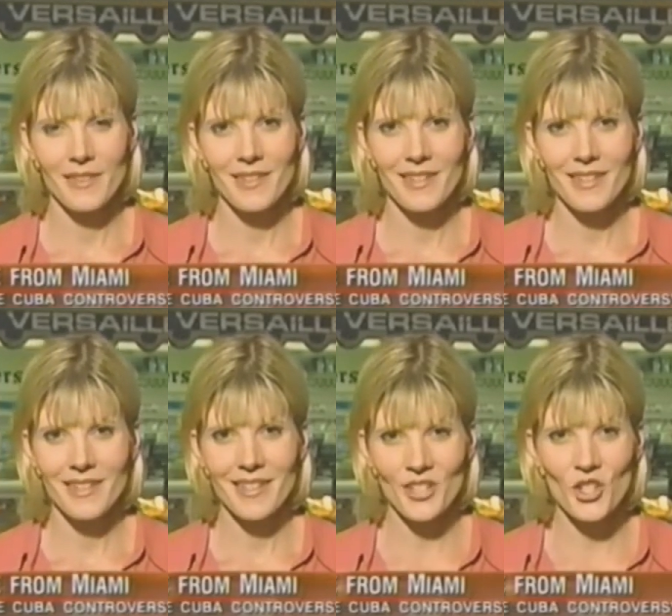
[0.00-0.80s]

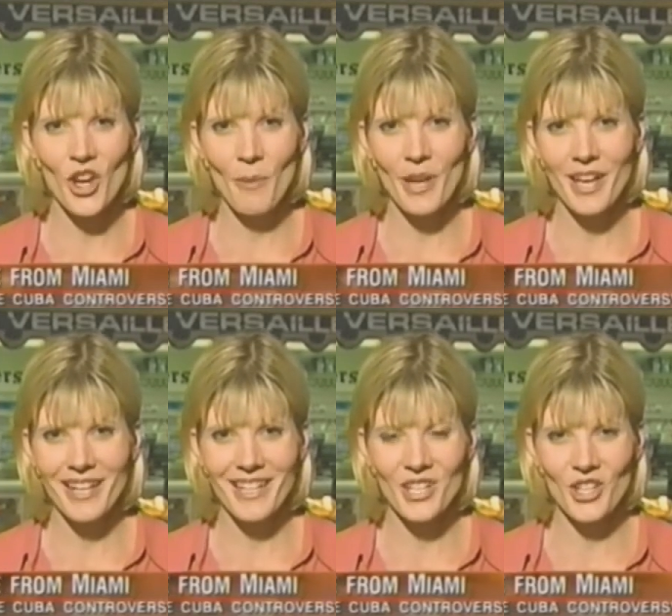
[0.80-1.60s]
Um, Could you hear me?
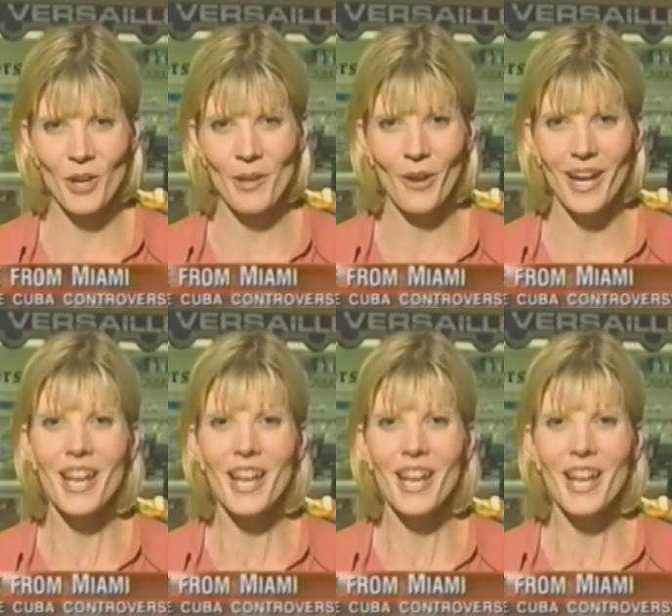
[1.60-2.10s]
Could you hear me all